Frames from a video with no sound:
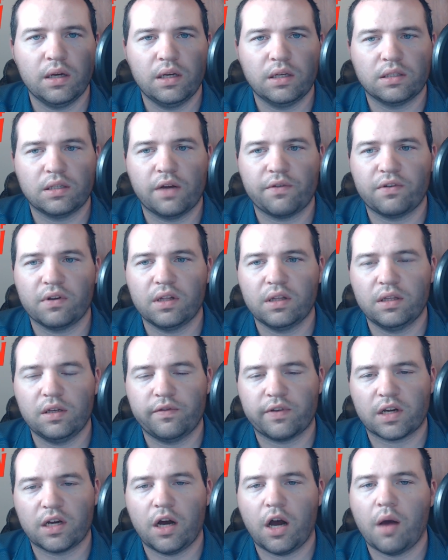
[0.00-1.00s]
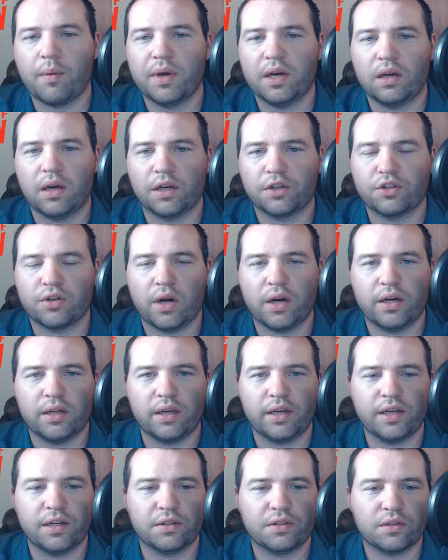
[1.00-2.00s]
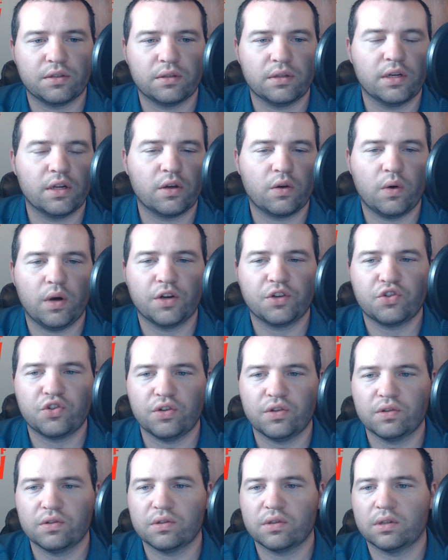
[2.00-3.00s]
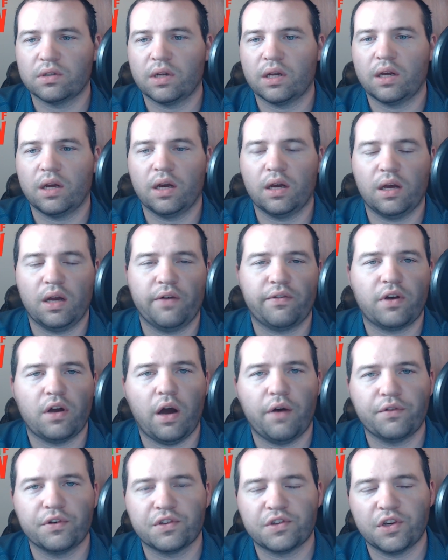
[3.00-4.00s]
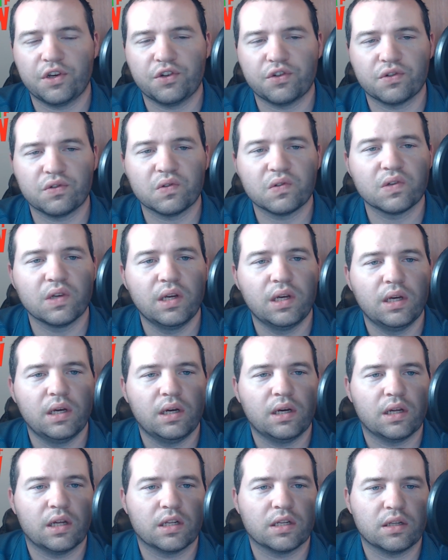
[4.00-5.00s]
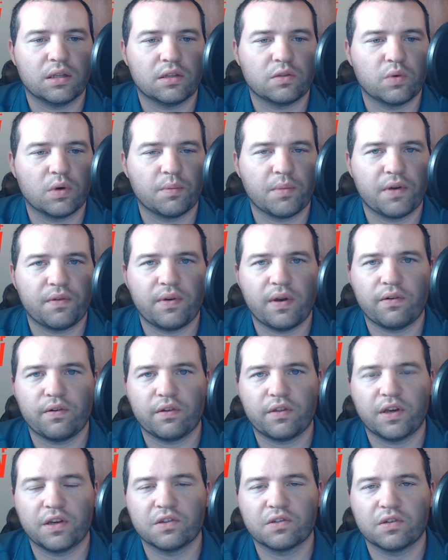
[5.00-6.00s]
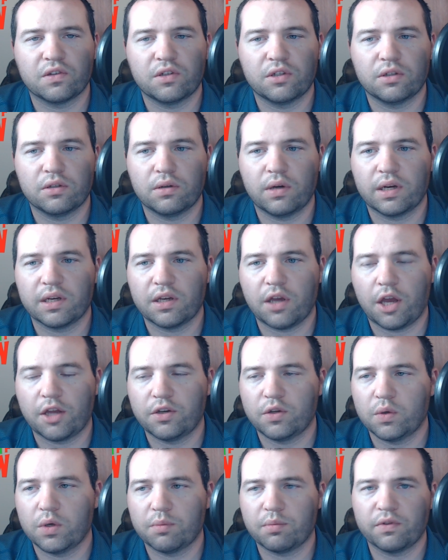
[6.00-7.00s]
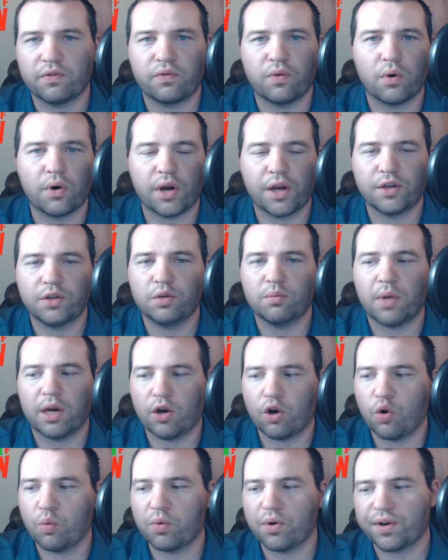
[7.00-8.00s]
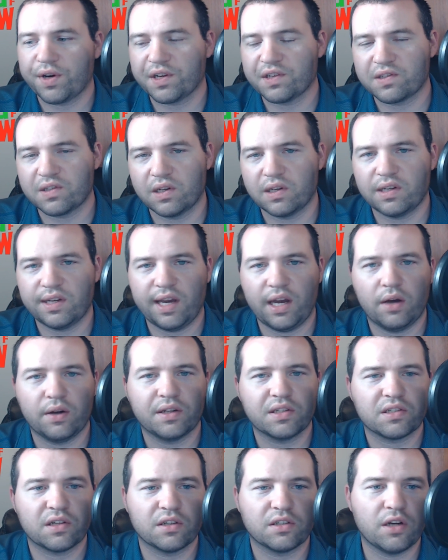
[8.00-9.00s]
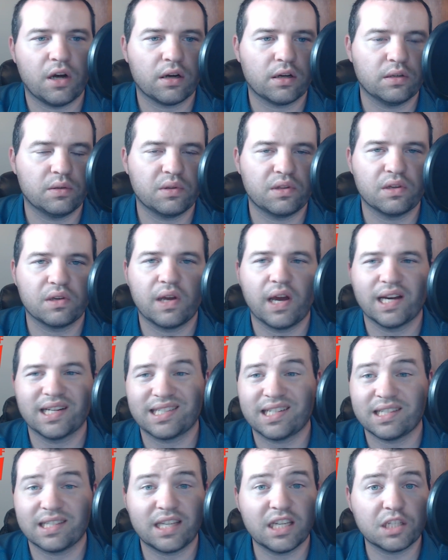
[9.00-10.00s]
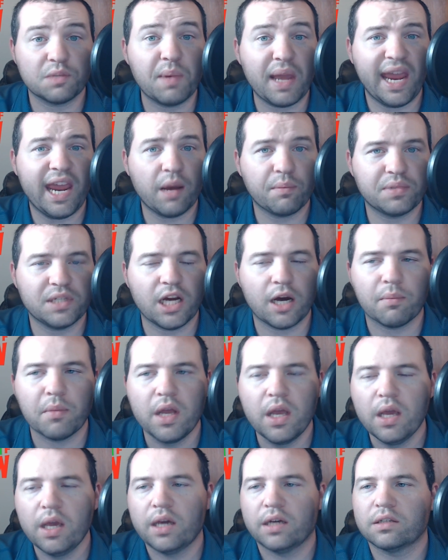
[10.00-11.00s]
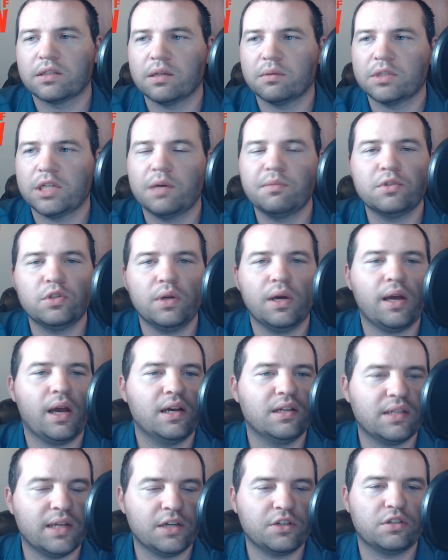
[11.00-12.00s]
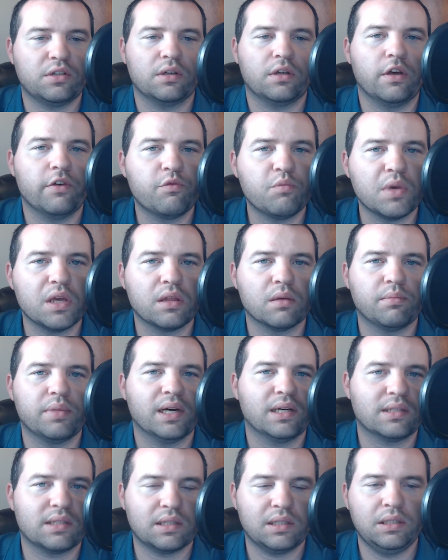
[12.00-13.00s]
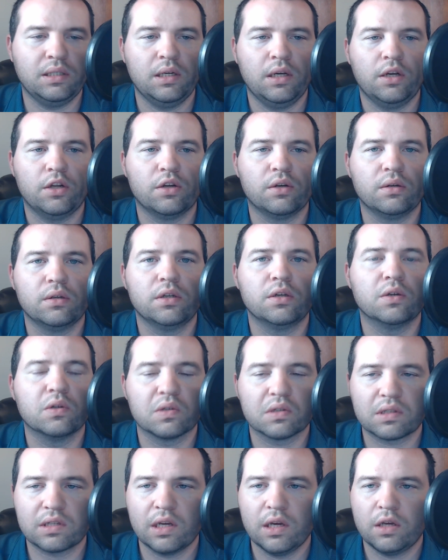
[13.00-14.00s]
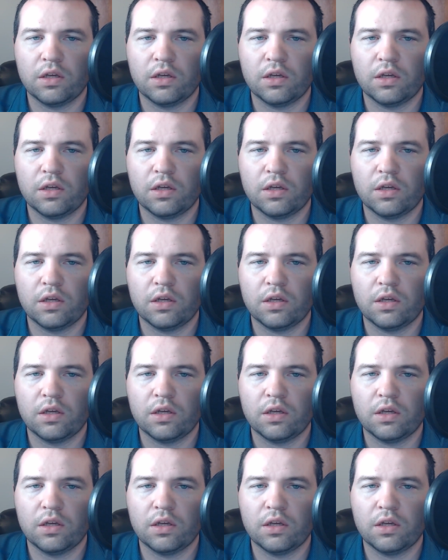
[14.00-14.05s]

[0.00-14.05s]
Definitely leave a comment. I try to answer any questions and uh, have conversations. Uh, it's one of my favorite things to do. I, I, do it before I do my homework. I sit down, I start talking with you guys because it gets me amped up. And sometimes you guys actually give me the best news.